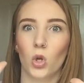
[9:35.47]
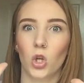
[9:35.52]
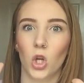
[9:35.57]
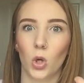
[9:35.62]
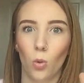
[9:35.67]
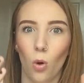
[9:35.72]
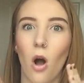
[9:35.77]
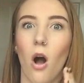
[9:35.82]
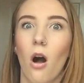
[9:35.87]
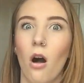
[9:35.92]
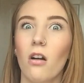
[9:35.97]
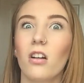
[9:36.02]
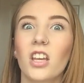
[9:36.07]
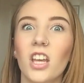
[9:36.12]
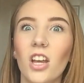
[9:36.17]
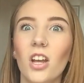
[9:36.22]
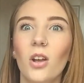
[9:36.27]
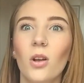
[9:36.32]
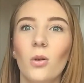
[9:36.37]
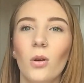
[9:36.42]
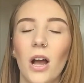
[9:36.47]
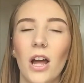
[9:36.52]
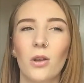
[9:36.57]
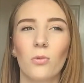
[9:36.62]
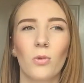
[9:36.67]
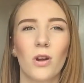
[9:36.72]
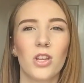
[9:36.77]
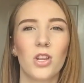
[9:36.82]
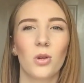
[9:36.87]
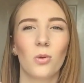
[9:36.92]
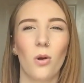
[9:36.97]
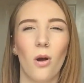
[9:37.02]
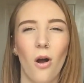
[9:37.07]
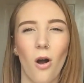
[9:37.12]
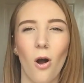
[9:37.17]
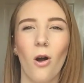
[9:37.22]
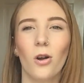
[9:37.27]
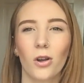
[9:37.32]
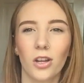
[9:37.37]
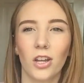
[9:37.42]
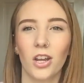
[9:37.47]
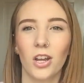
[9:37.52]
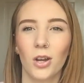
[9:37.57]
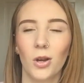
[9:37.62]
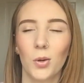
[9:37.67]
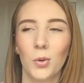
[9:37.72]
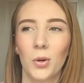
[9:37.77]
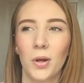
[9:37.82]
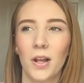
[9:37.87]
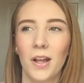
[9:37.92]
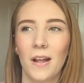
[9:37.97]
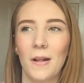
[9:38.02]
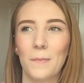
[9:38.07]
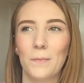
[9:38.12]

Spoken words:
You argue, and when you argue,